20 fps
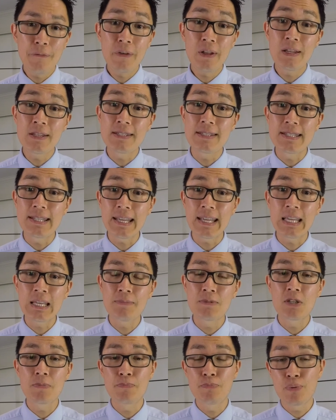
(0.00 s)
it is
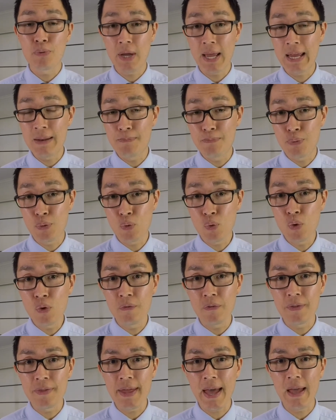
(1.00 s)
deemed and
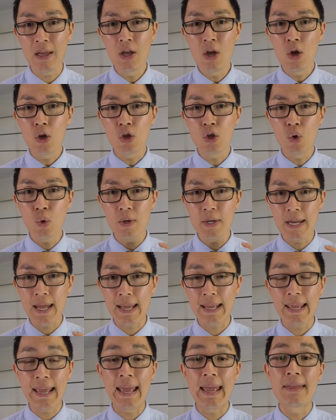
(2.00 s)
proven that your
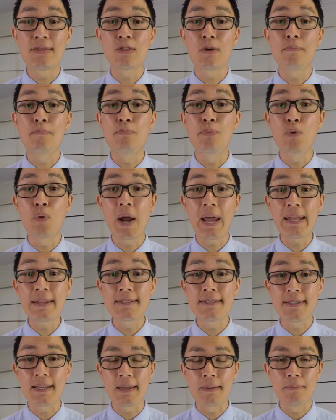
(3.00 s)
neck and the
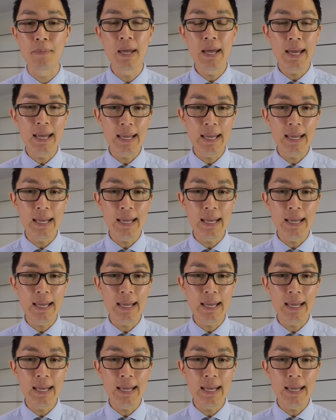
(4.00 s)
brainstem